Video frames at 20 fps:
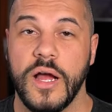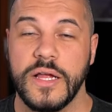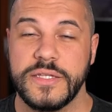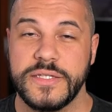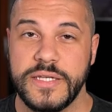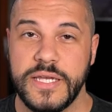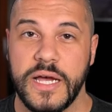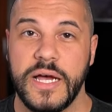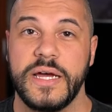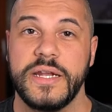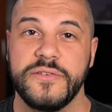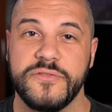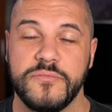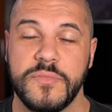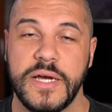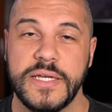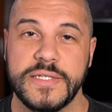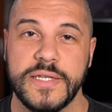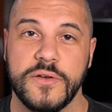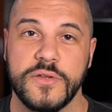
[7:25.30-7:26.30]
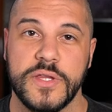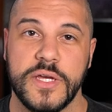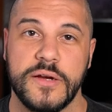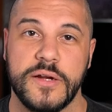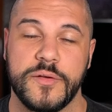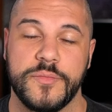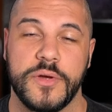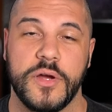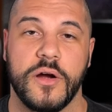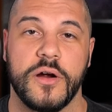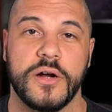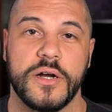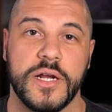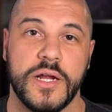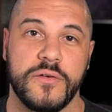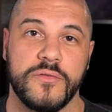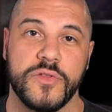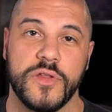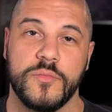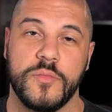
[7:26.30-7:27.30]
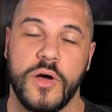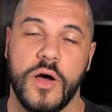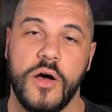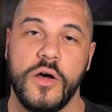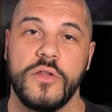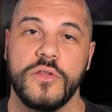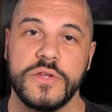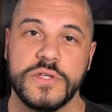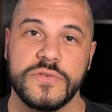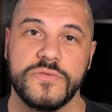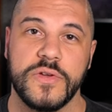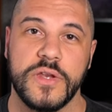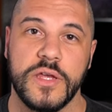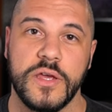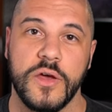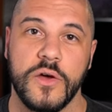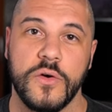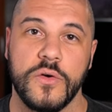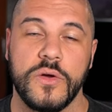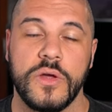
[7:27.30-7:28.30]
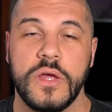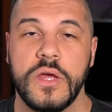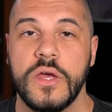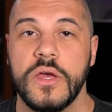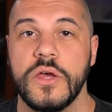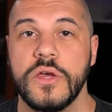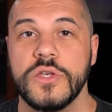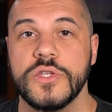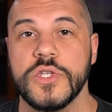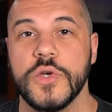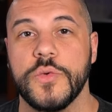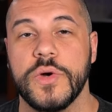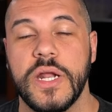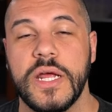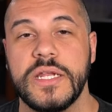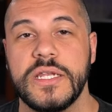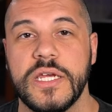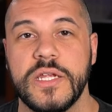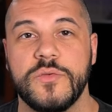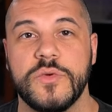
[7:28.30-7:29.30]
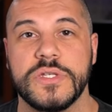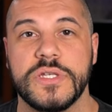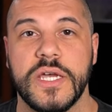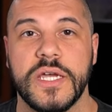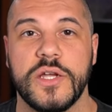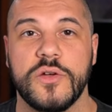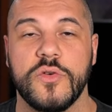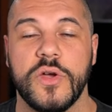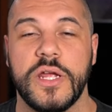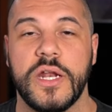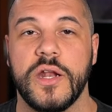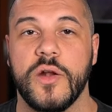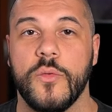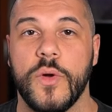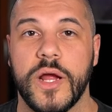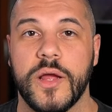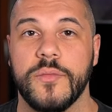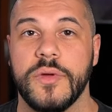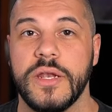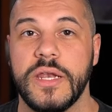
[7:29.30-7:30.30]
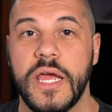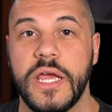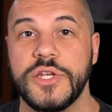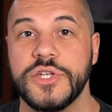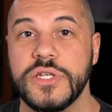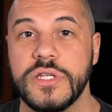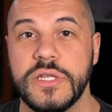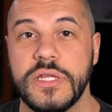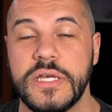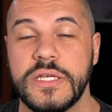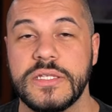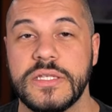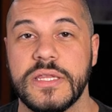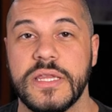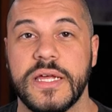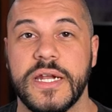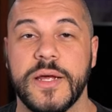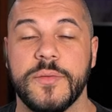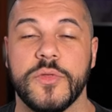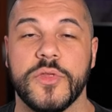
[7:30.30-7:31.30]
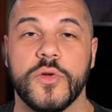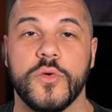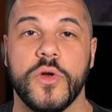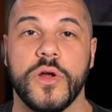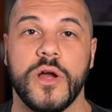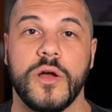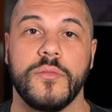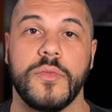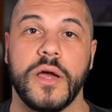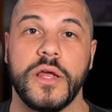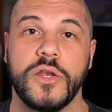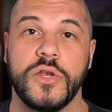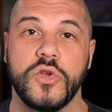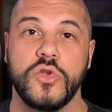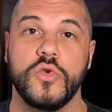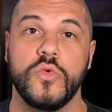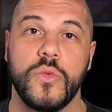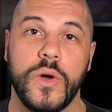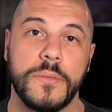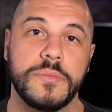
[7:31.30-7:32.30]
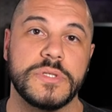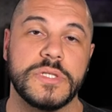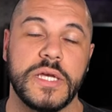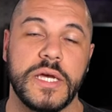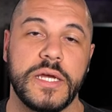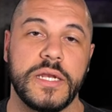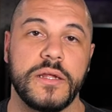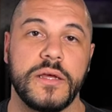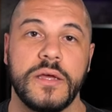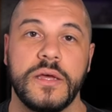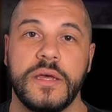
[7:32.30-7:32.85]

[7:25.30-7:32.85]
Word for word: a ton of mice out there and it'd be hard to cover them all in this video. So what I did was I created a recommendation list that I'm throwing on my new website